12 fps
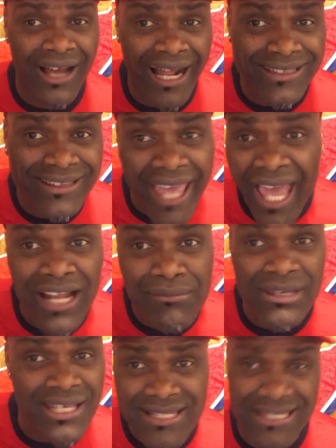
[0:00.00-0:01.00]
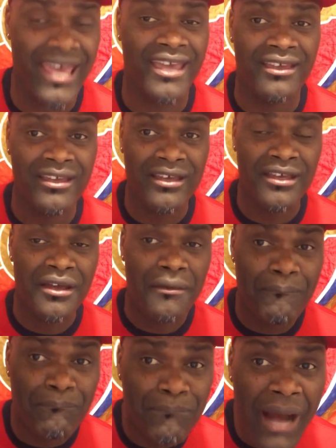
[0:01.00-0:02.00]
and tell me, say,
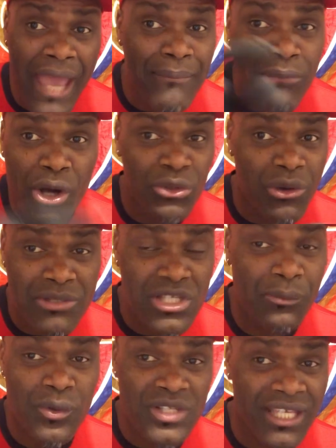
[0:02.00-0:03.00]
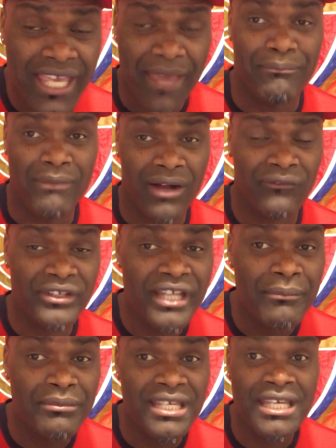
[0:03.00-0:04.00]
my money I'm supposed to get back for
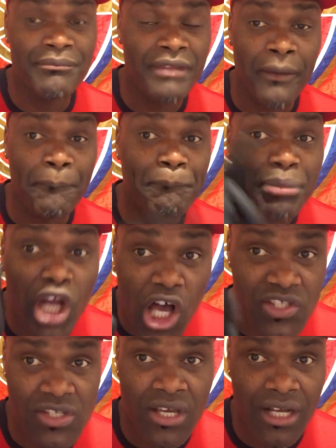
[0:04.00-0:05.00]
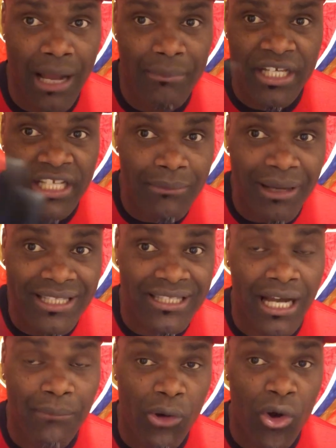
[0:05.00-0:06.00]
them game there, plus coming in about the
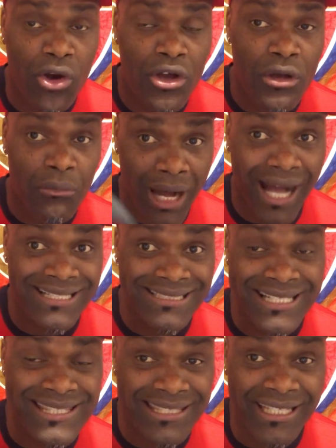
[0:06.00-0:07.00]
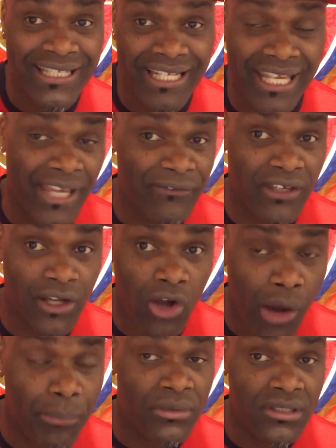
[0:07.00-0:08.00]
top, but Arsenal still in the FA
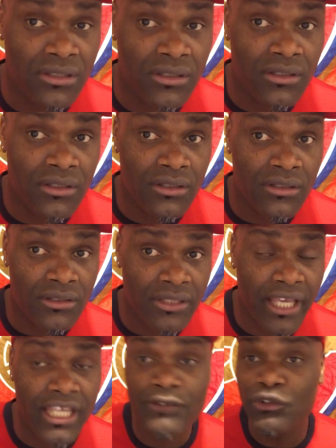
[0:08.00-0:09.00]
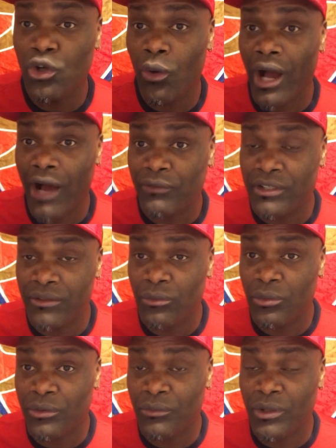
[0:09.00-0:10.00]
Cup. Yeah, even though we
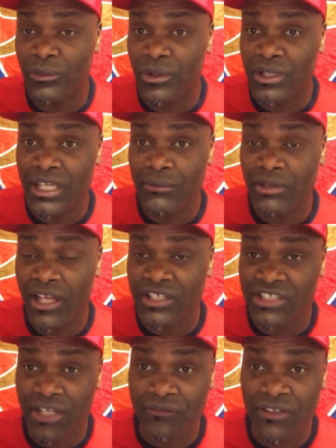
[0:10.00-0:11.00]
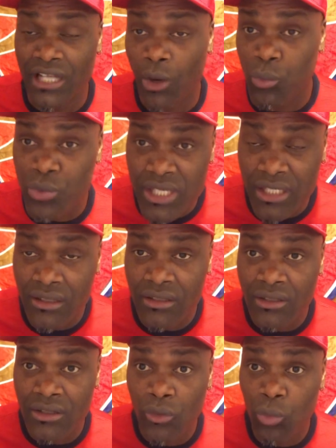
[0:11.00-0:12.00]
have a game against Sheffield away,
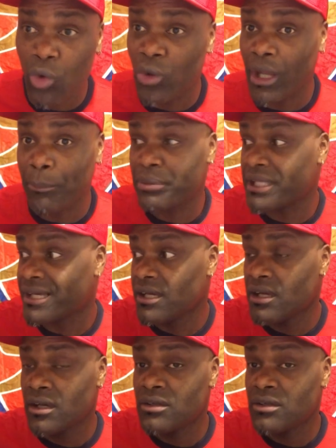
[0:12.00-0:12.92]
we could have picked